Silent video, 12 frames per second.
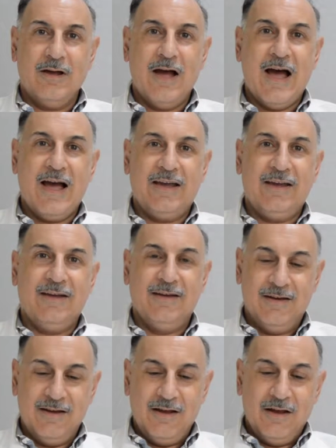Hi,
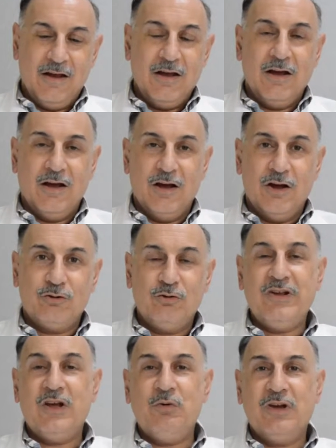
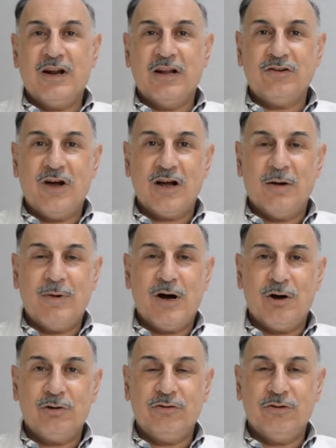today we're going to talk
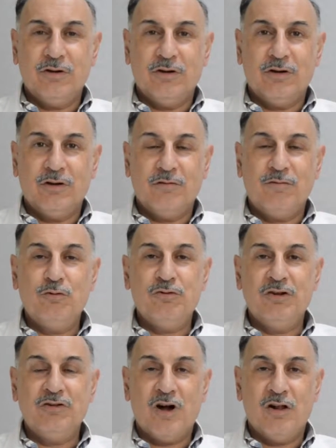about food
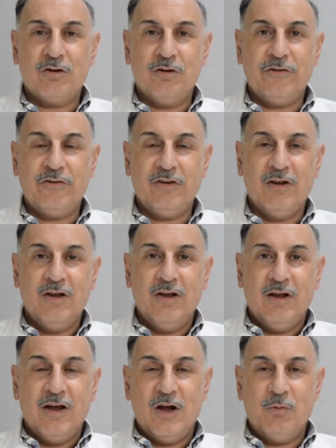intolerance,
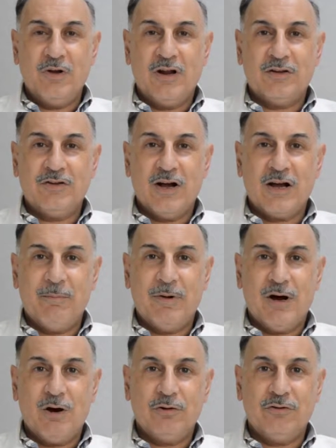and we're going to talk
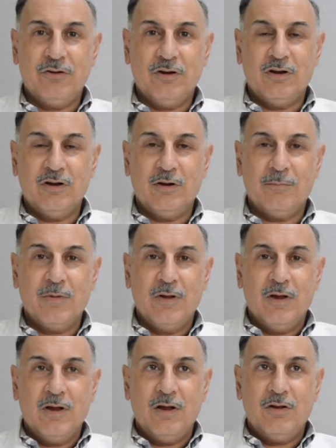about
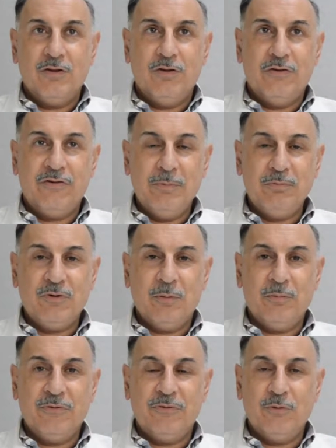
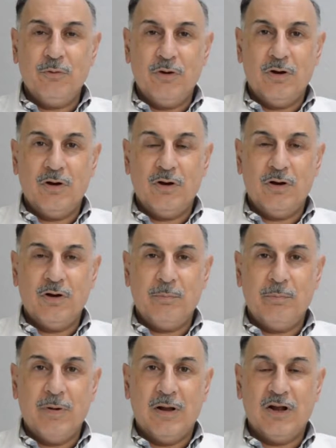symptoms
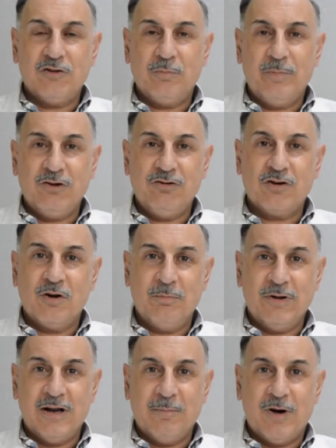a lot of patients
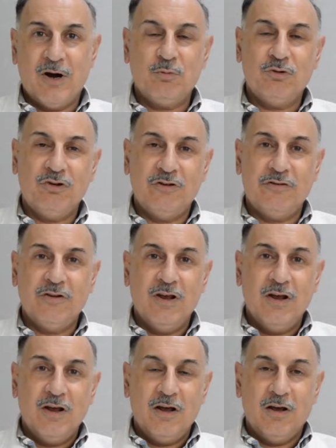complain about, which is
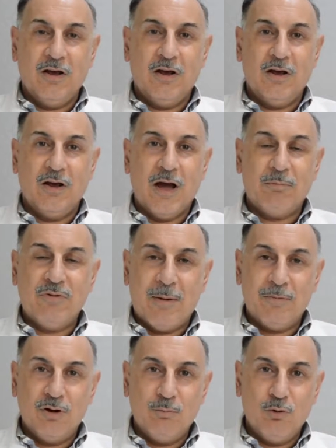
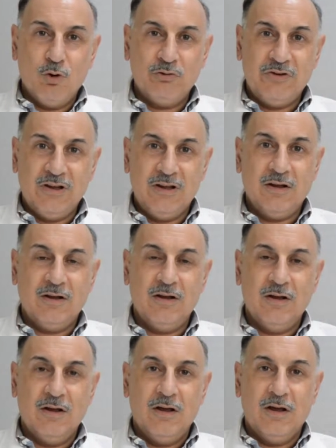abdominal bloating.
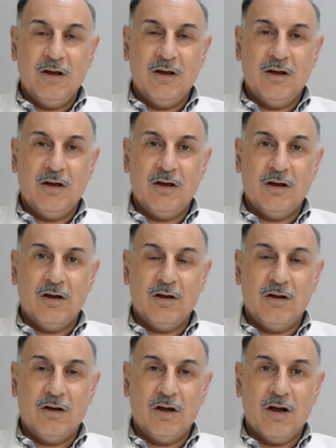
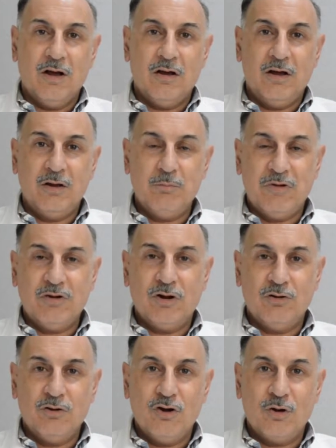In
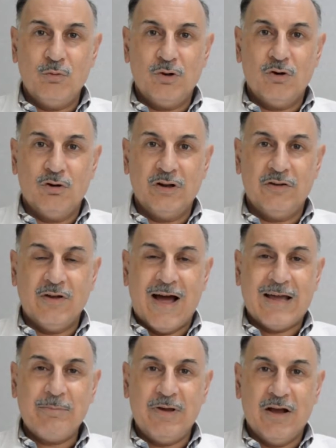medical term we call it
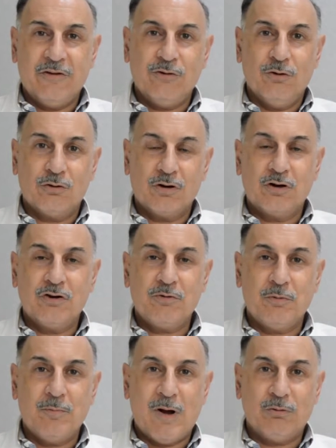IBS, or
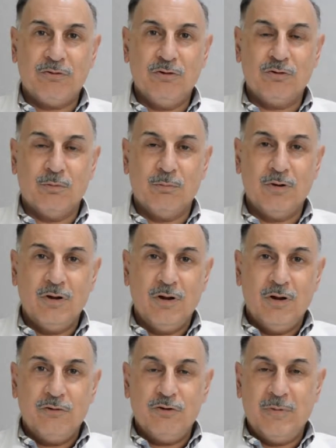irritable bowel syndrome.
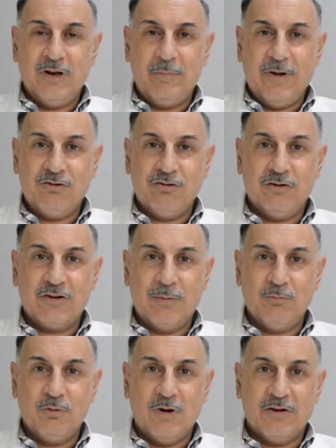So many patients
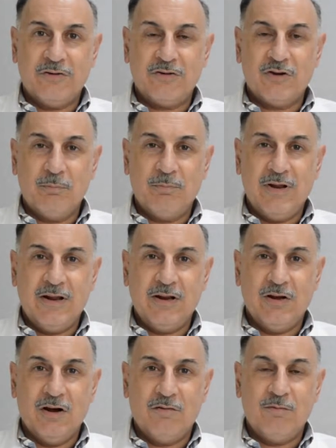come to us
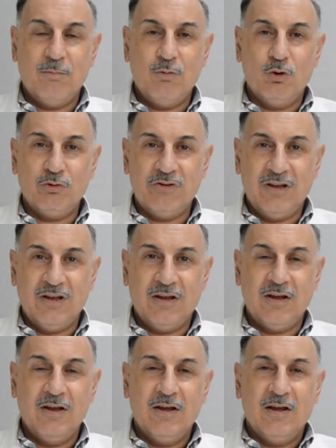complaining of
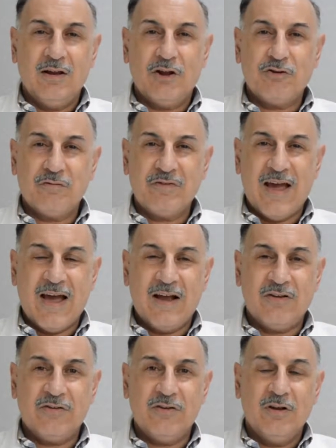bloating, lot of
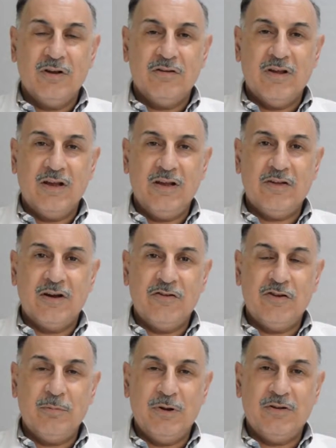gas, they eat a
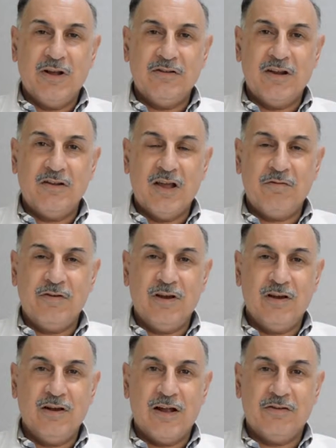little bit and they
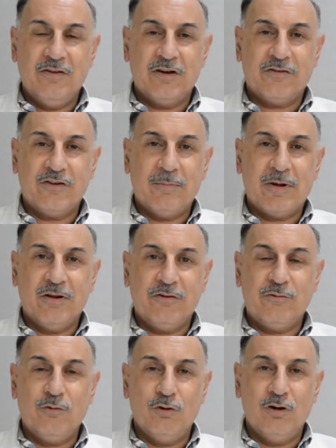feel that their stomach
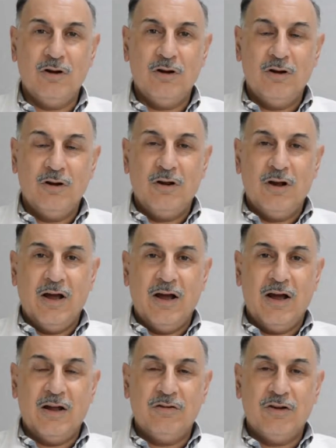is full
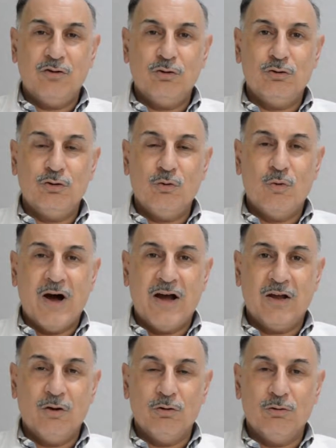and they don't know
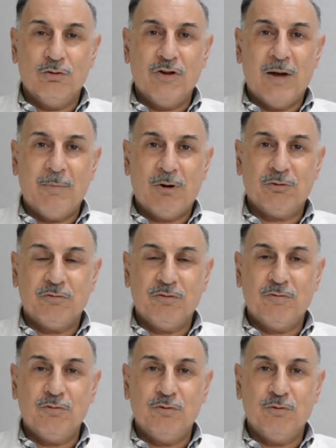why, although the amount of the
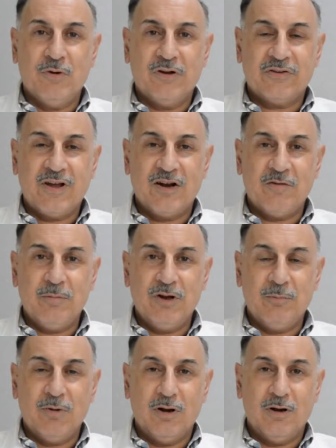food was kind of
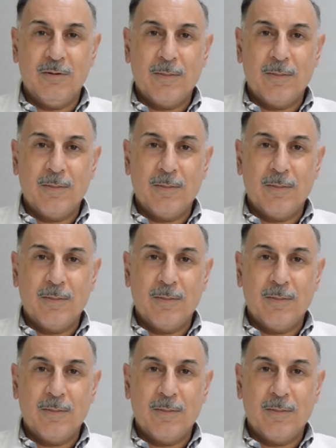minimal.